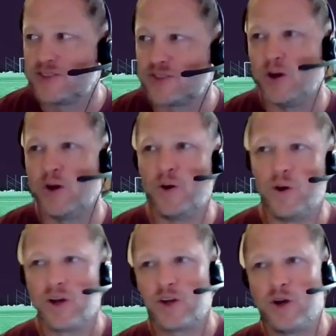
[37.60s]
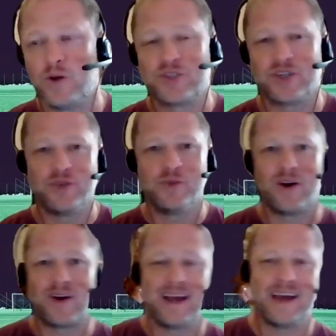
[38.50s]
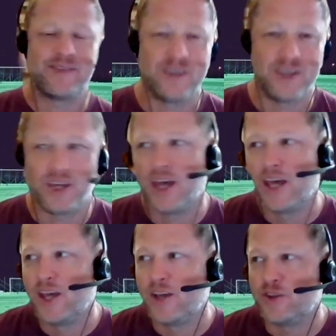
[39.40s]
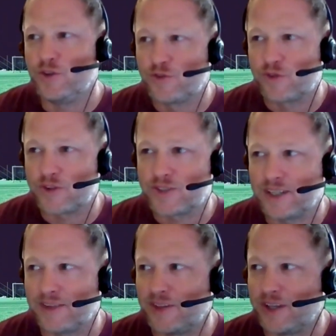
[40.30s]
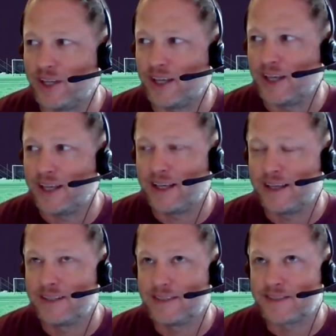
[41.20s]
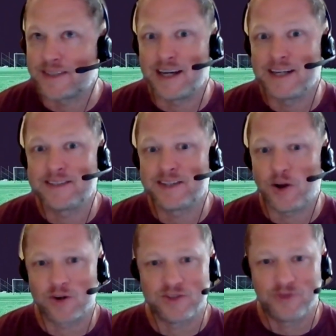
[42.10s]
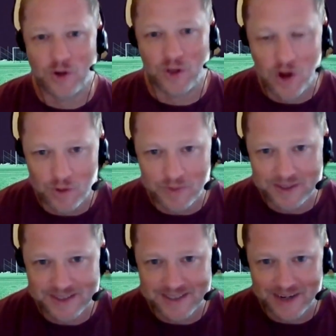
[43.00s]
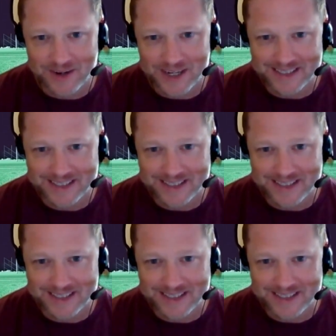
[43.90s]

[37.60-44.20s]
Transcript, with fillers: So, Coach, you are at the University of the Science and Arts of Oklahoma. Is that right?